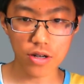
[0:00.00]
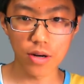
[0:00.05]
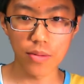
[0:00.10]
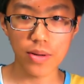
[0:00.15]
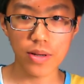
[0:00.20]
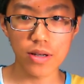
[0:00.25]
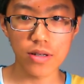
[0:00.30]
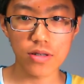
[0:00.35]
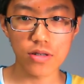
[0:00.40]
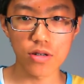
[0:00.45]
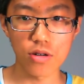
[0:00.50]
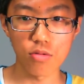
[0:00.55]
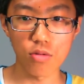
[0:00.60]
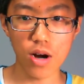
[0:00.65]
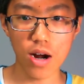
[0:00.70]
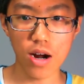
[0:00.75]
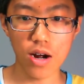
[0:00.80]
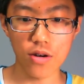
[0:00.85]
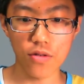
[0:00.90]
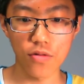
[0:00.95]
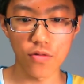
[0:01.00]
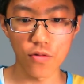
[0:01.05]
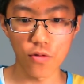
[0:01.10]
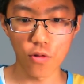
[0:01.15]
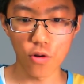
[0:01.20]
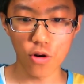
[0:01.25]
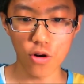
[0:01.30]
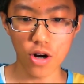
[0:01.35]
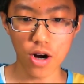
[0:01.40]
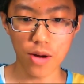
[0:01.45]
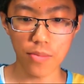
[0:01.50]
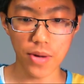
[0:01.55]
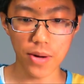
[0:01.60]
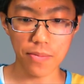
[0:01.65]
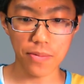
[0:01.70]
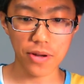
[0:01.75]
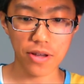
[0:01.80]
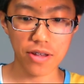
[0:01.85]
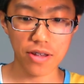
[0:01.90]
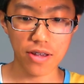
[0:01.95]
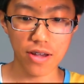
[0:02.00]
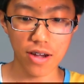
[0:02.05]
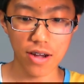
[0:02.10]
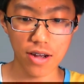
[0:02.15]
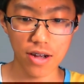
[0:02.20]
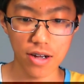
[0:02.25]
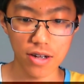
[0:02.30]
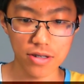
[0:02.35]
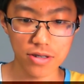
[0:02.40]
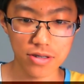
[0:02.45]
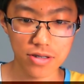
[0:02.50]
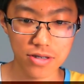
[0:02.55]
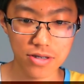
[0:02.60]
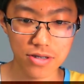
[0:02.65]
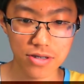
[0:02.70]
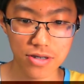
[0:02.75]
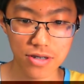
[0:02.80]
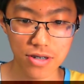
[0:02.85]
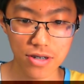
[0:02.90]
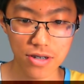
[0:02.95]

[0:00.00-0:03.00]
coming into round 4, I'm up against